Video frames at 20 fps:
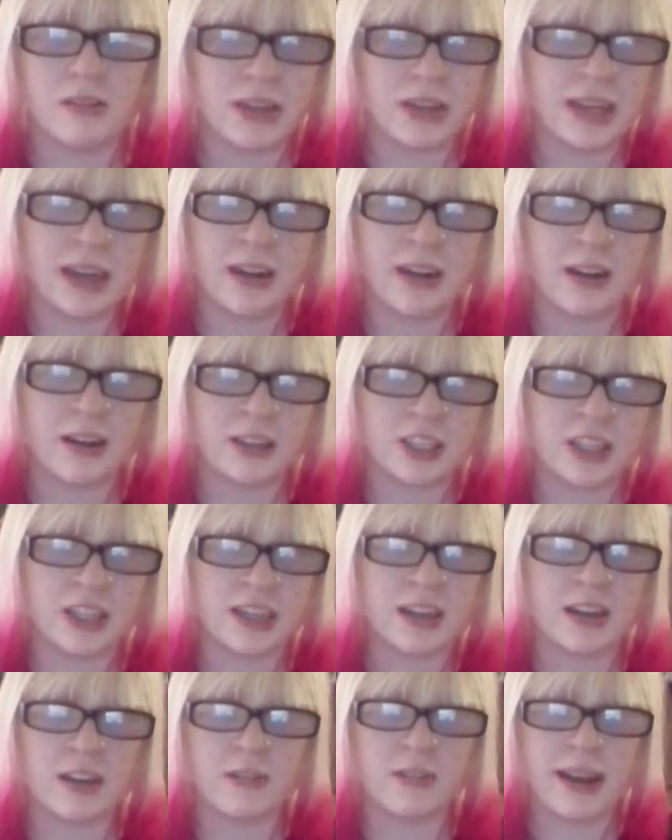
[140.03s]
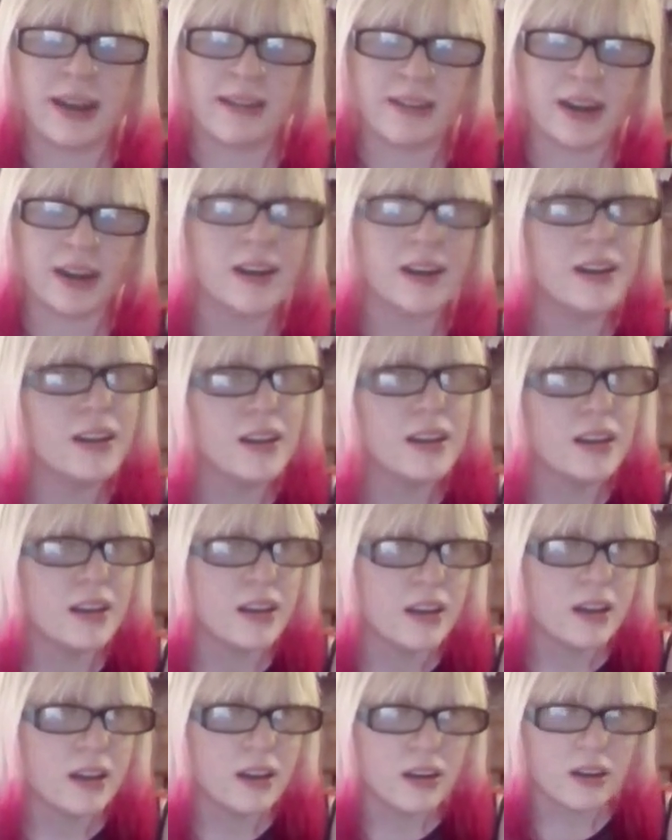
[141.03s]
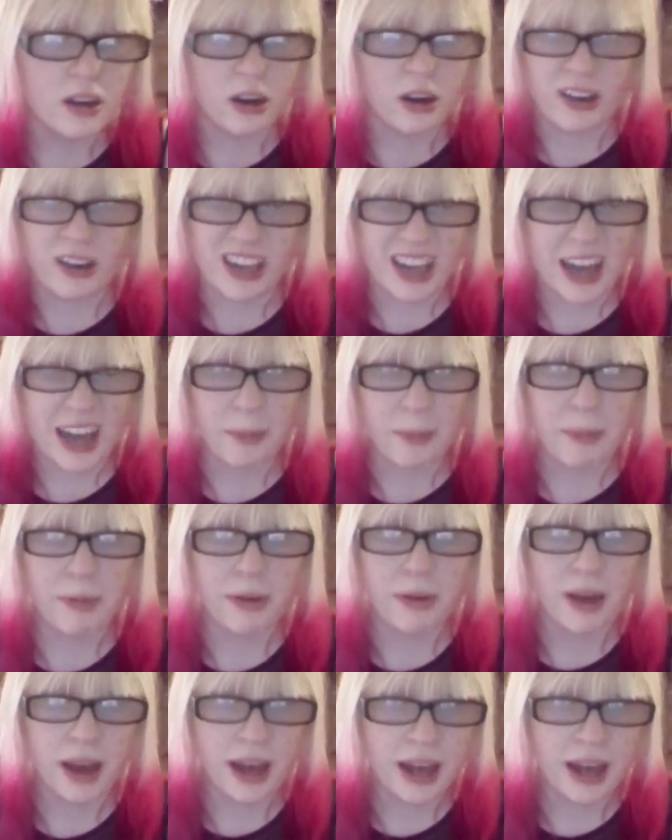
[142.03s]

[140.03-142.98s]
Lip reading: eater, drinker, whatever, growing up.